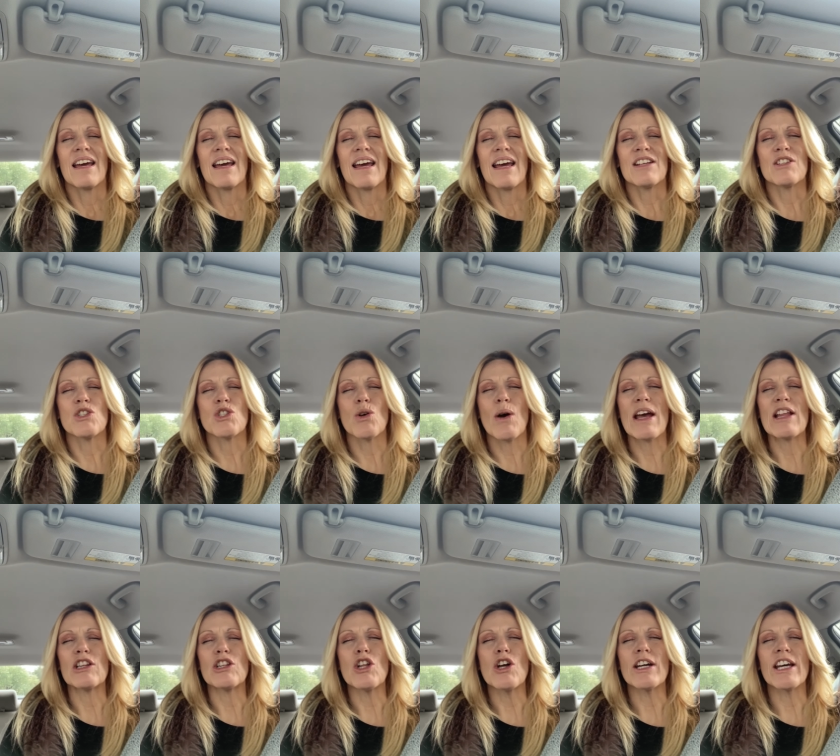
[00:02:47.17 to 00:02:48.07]
And so I
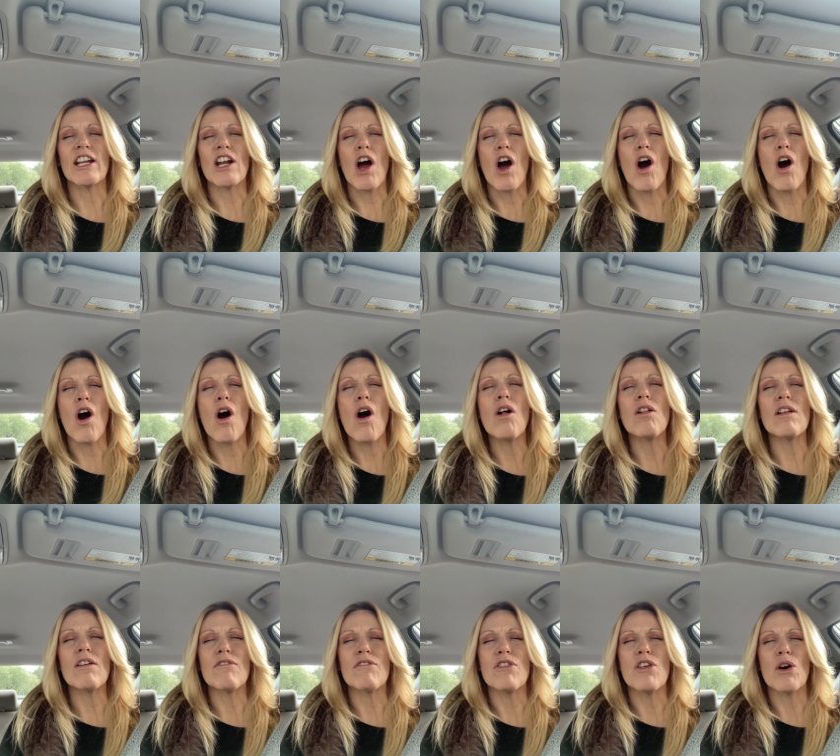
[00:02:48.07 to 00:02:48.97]
look at all
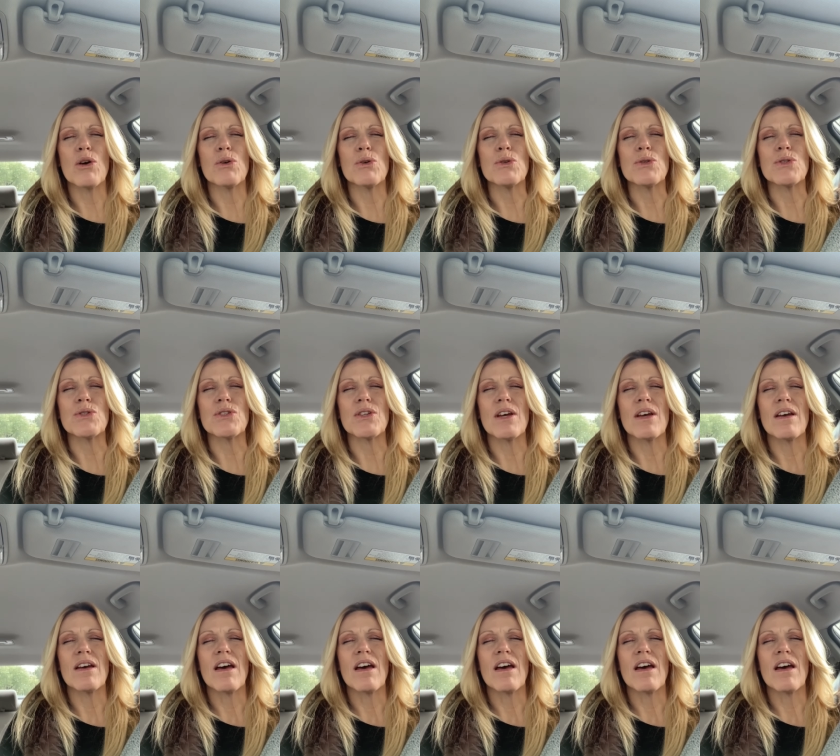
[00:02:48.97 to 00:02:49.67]
of those